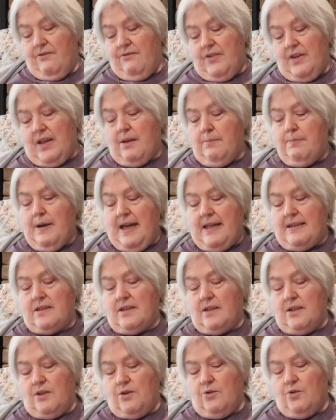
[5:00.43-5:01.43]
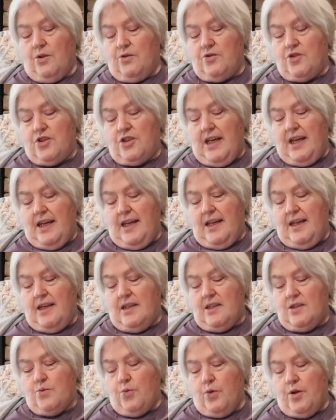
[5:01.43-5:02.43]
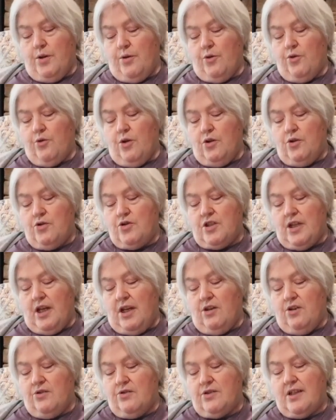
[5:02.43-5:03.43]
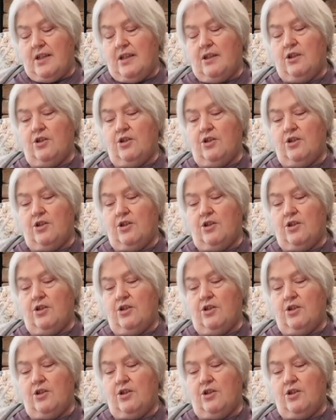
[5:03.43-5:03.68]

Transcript: Fig basket crochet is where crocheters can